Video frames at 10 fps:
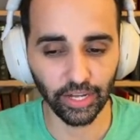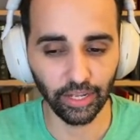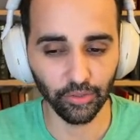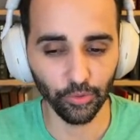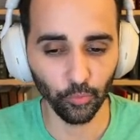
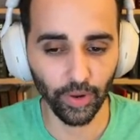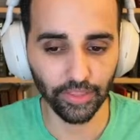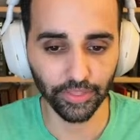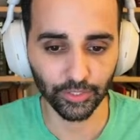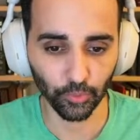the
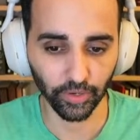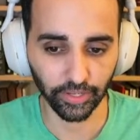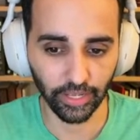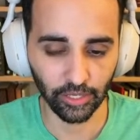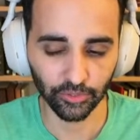way things are
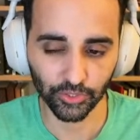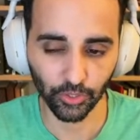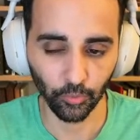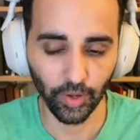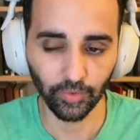working out
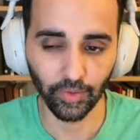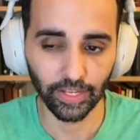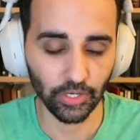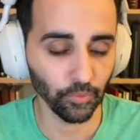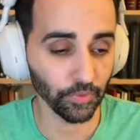so well,
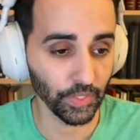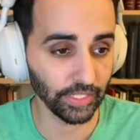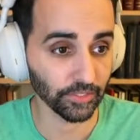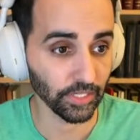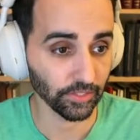I don't
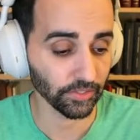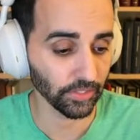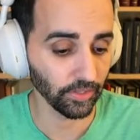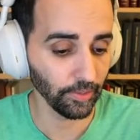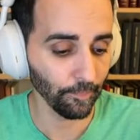think it's
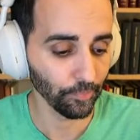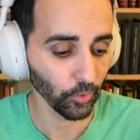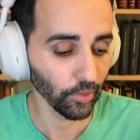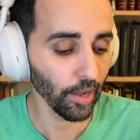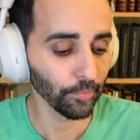necessary,
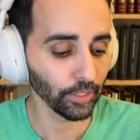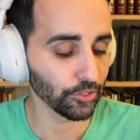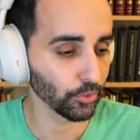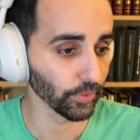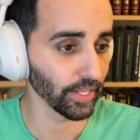or I'm
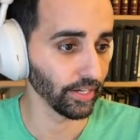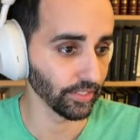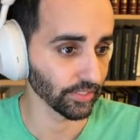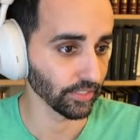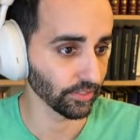not sure that
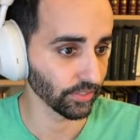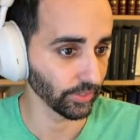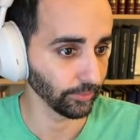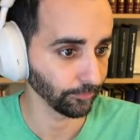it is necessary.